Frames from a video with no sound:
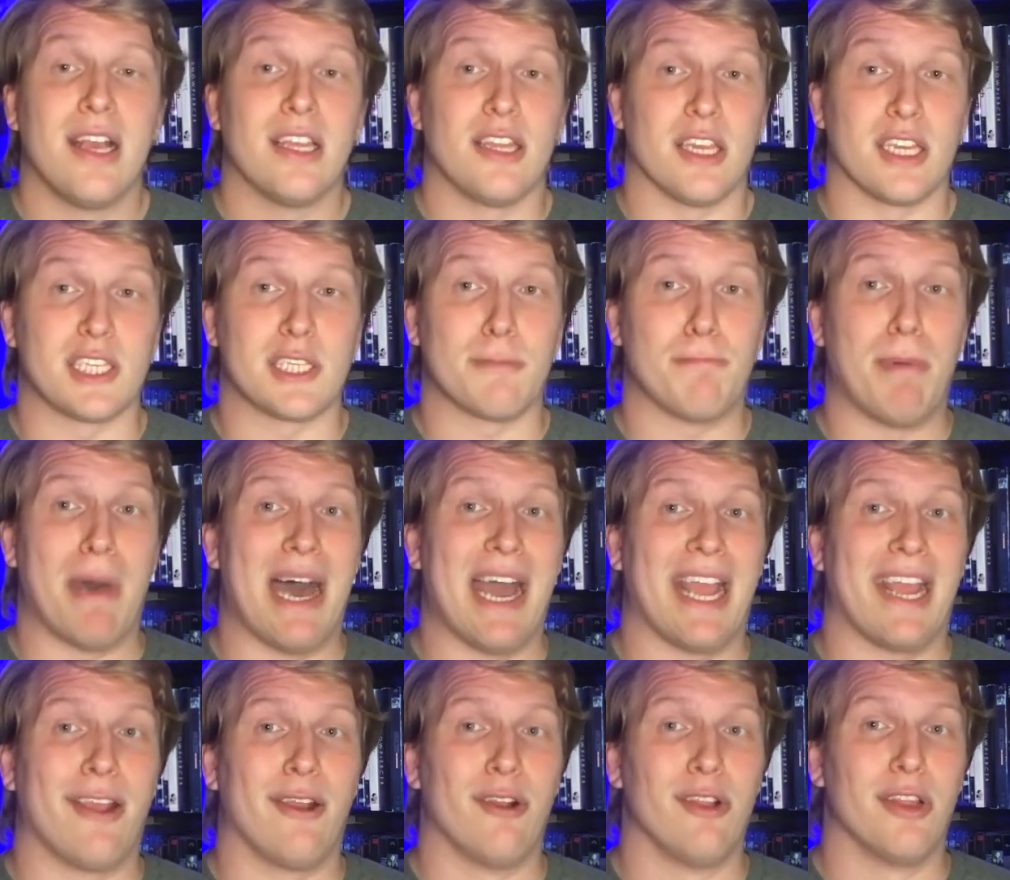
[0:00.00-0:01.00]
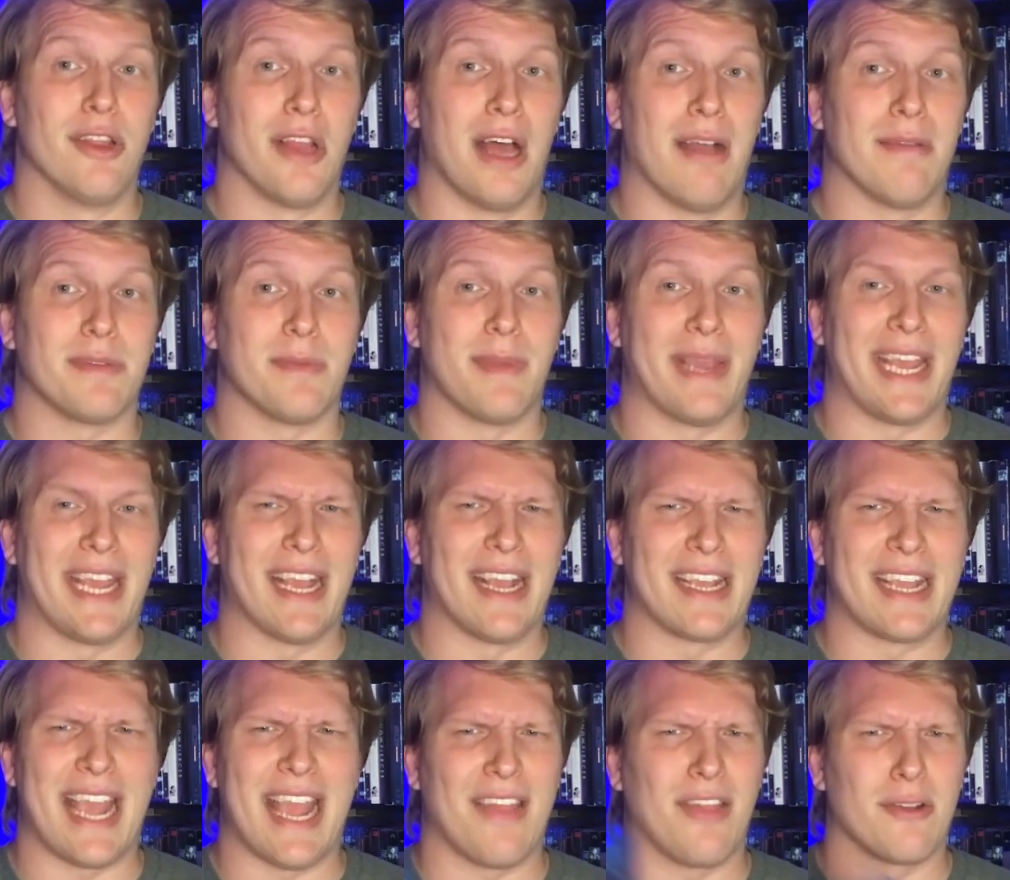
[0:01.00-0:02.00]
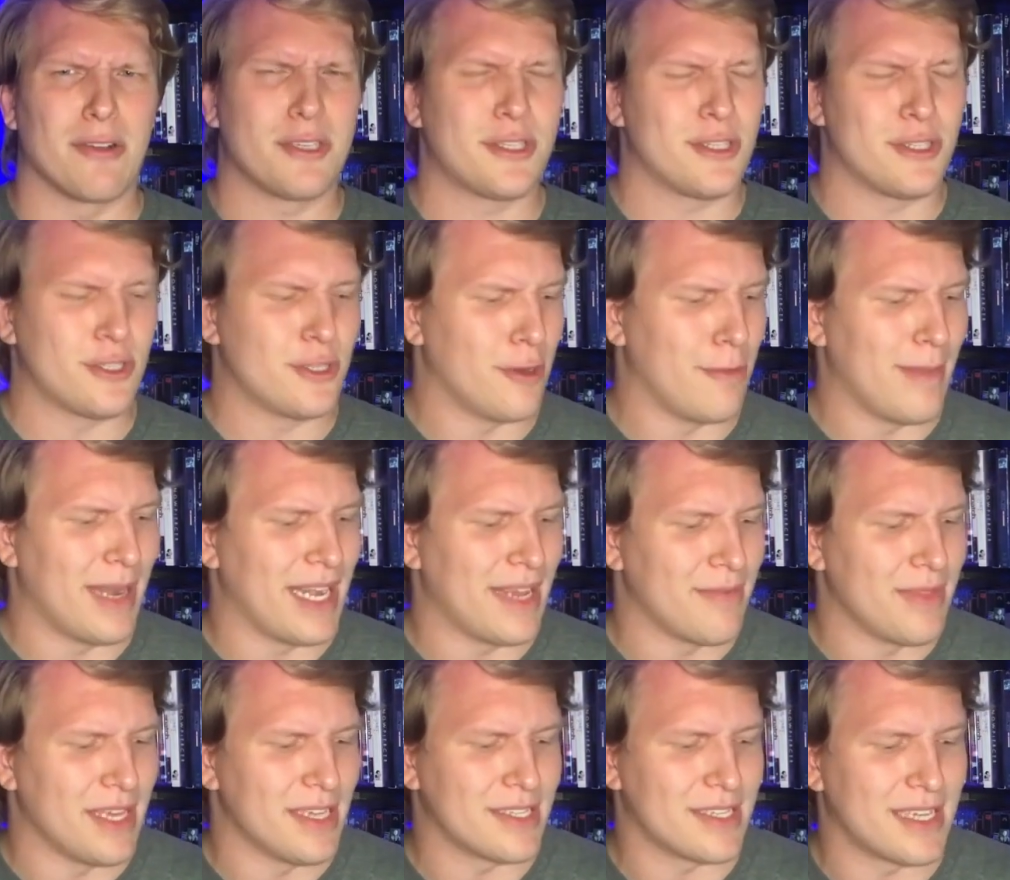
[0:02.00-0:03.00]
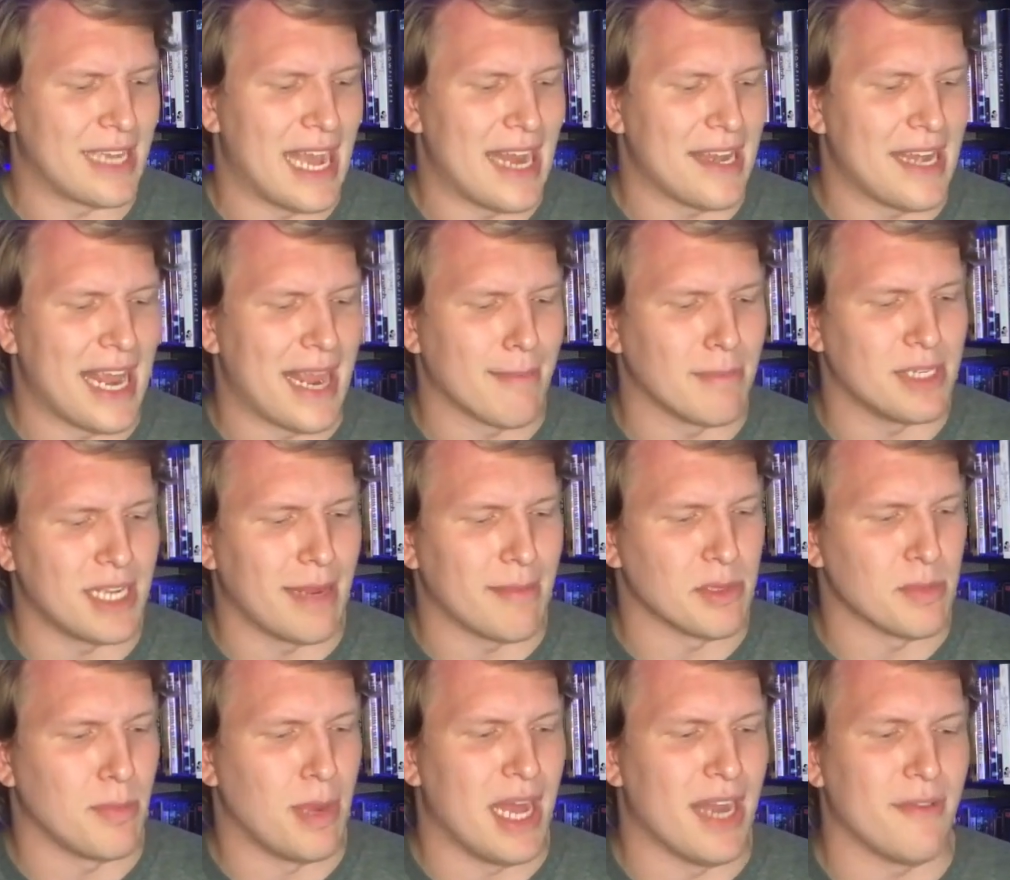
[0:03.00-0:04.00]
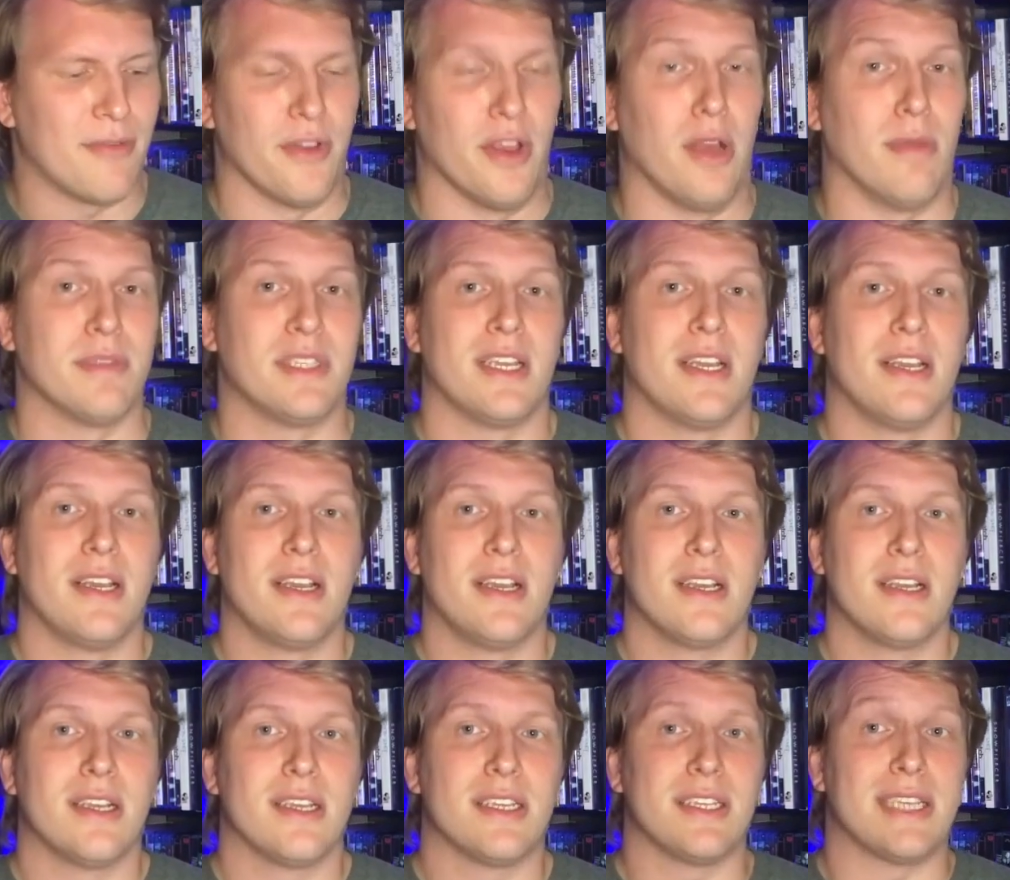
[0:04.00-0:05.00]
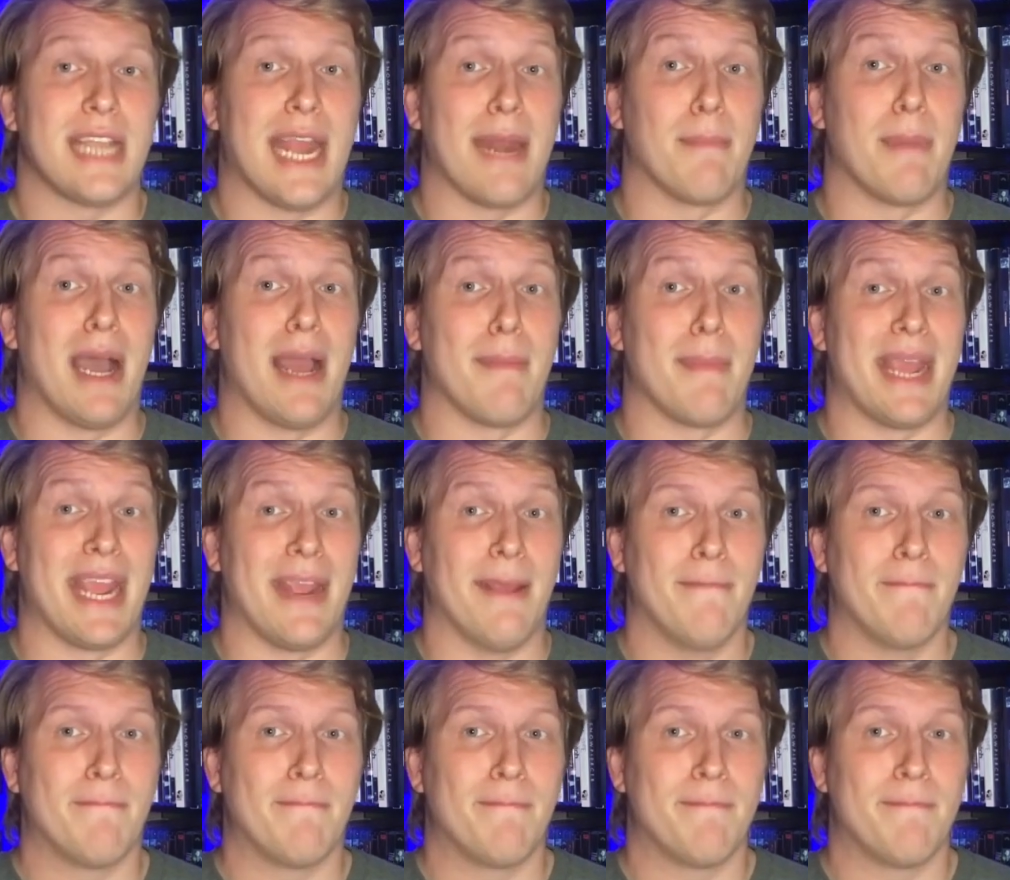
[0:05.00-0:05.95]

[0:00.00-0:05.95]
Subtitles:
The Spy Who Loved Me. Again, there's so many of these goddamn James Bond films. Stand By Me.